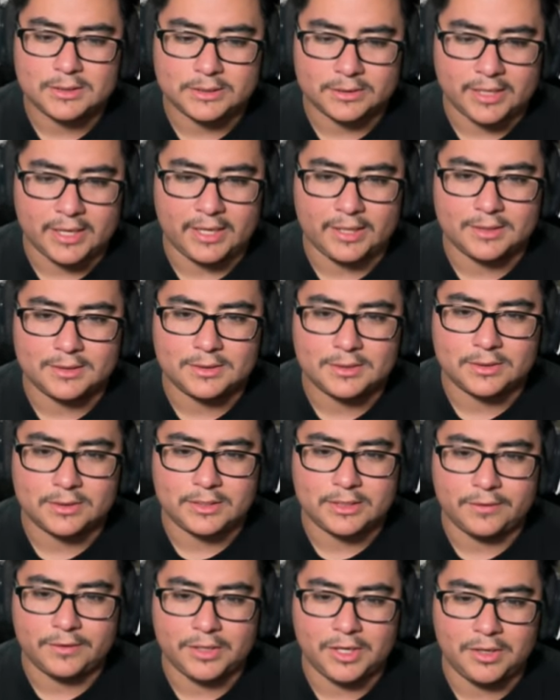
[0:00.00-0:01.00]
Okay, so
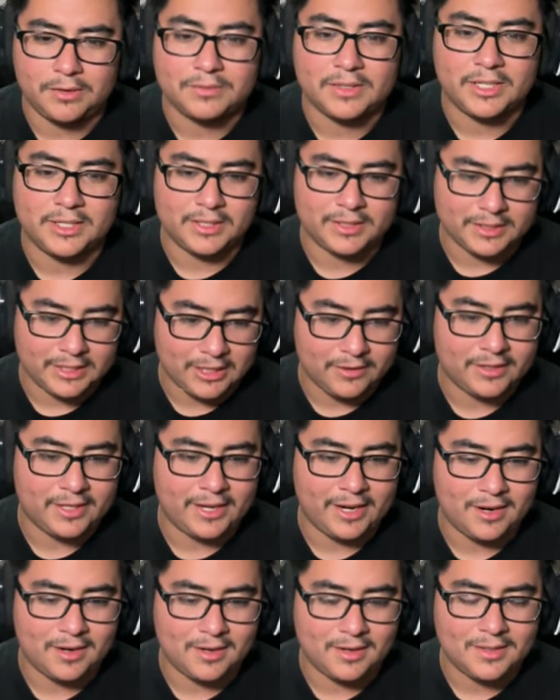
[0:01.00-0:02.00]
there we go. There, there
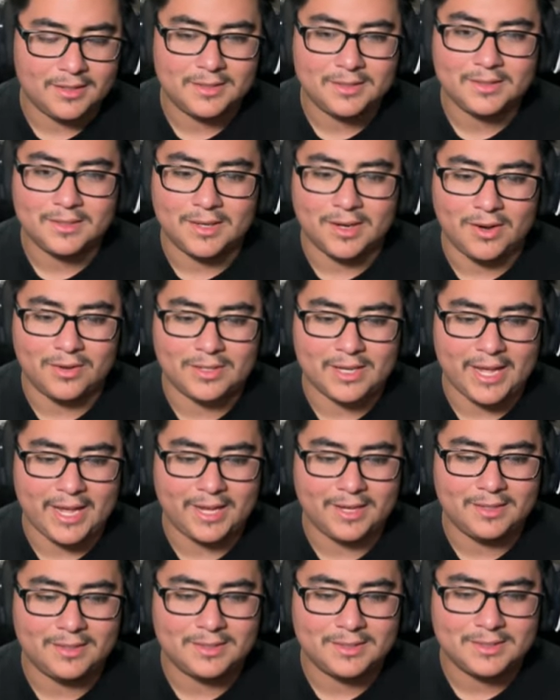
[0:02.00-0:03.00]
they are.
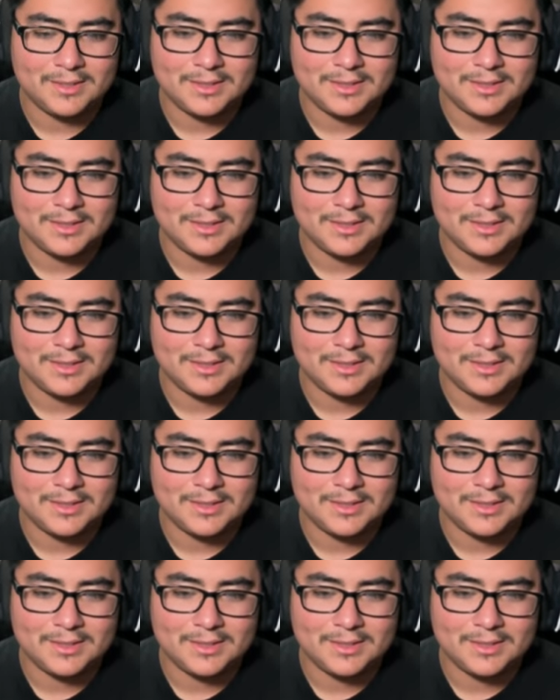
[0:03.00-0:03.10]
Okay.